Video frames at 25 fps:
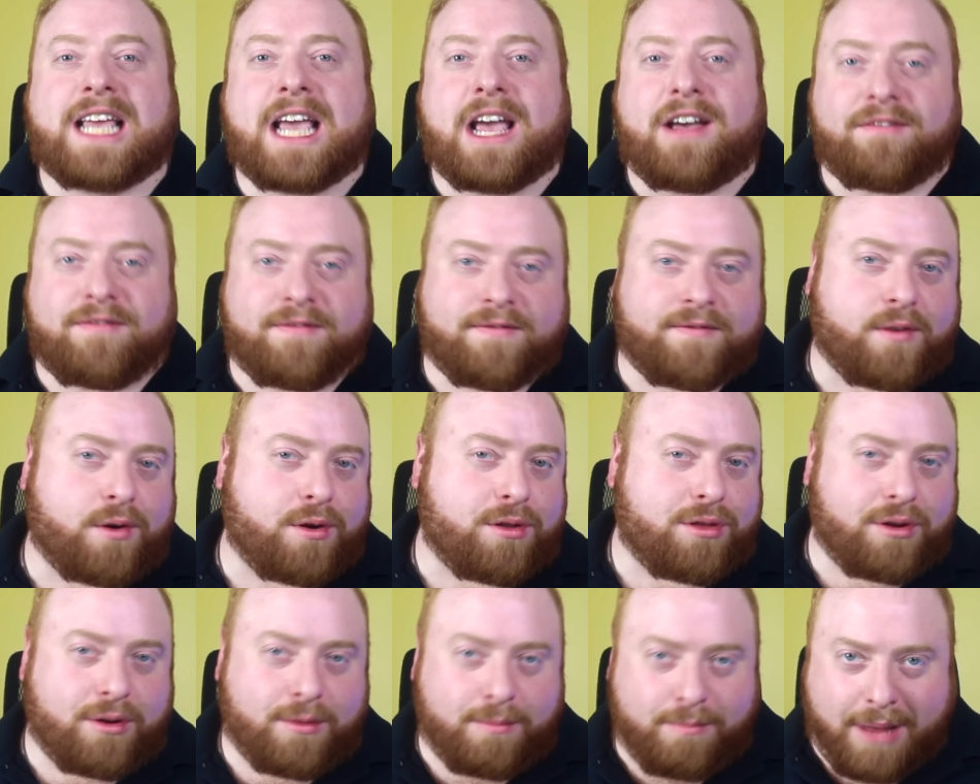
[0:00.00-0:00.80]
get
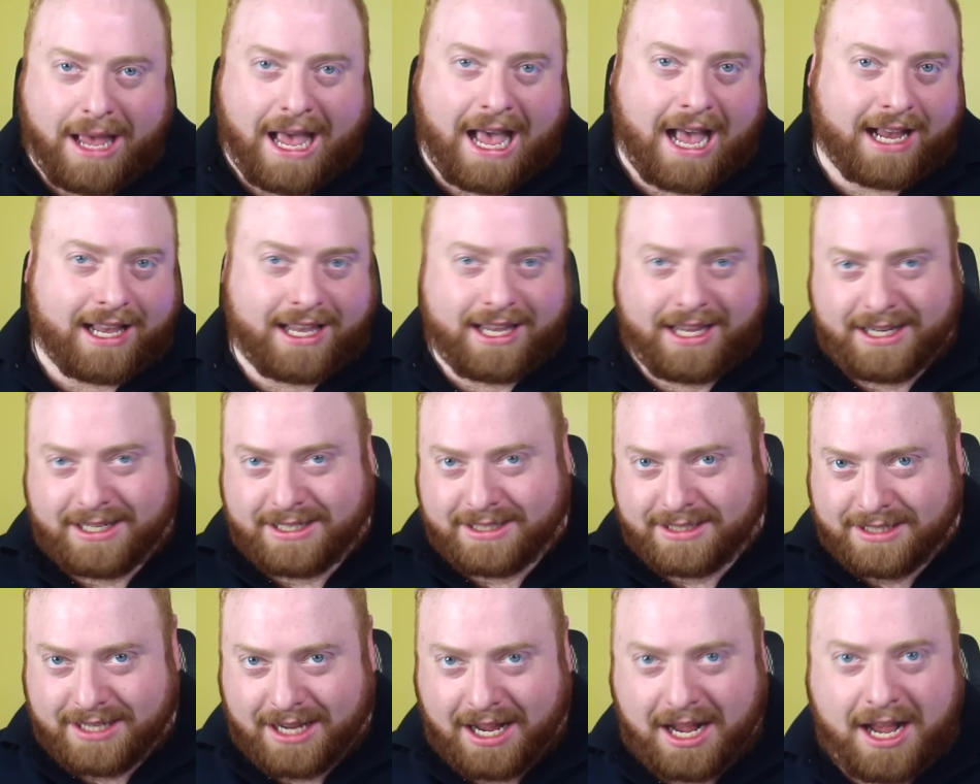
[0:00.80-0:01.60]
further back in
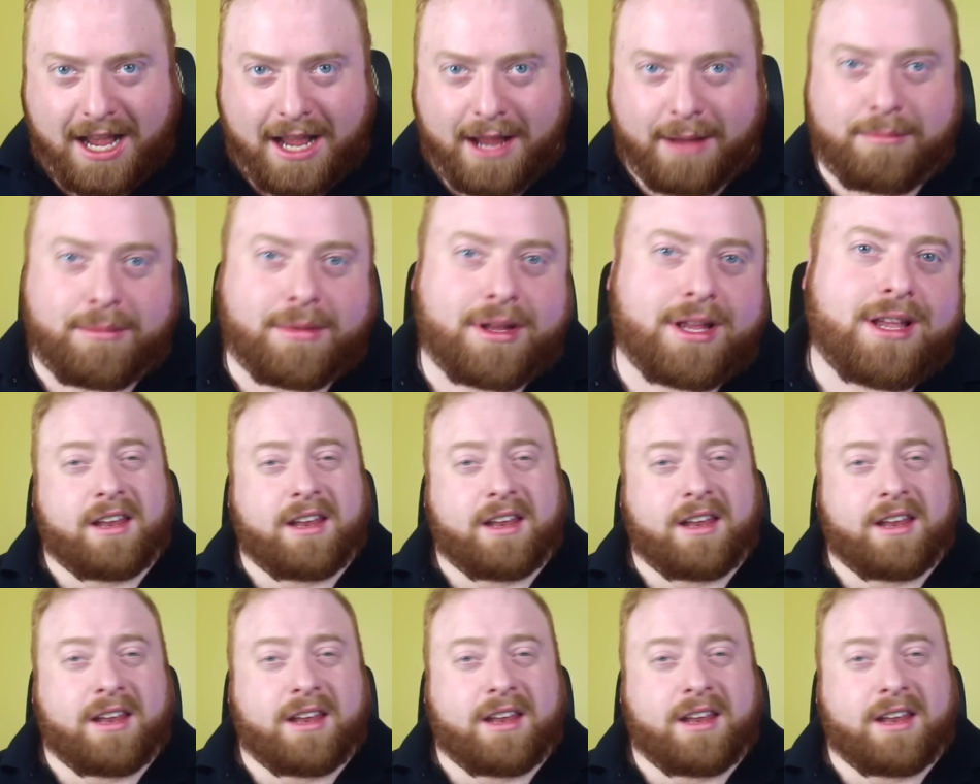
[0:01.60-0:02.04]
time.